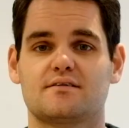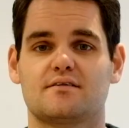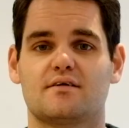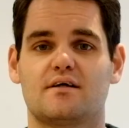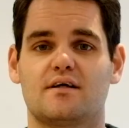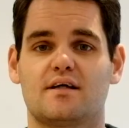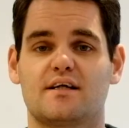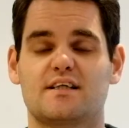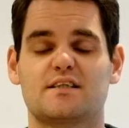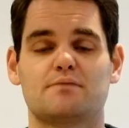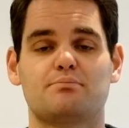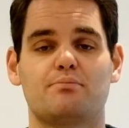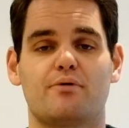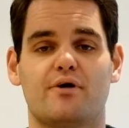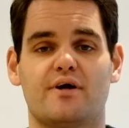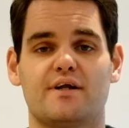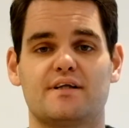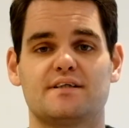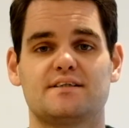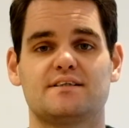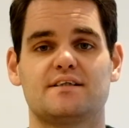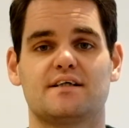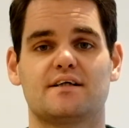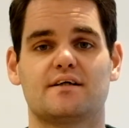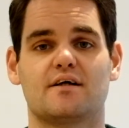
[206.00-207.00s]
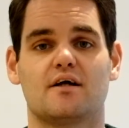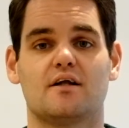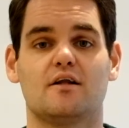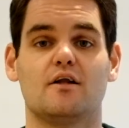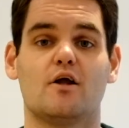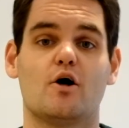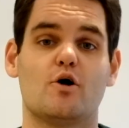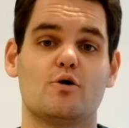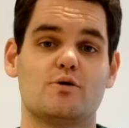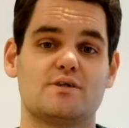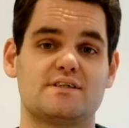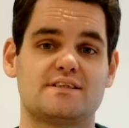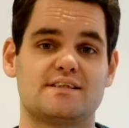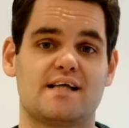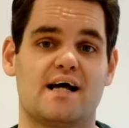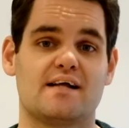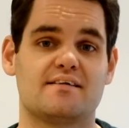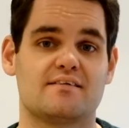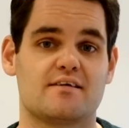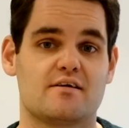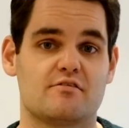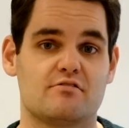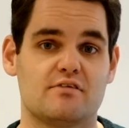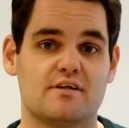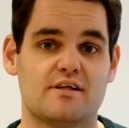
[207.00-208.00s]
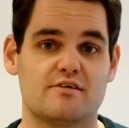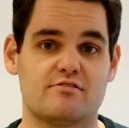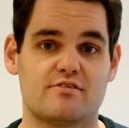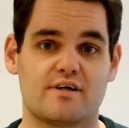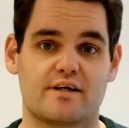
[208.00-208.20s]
and experiencing a low standard of living.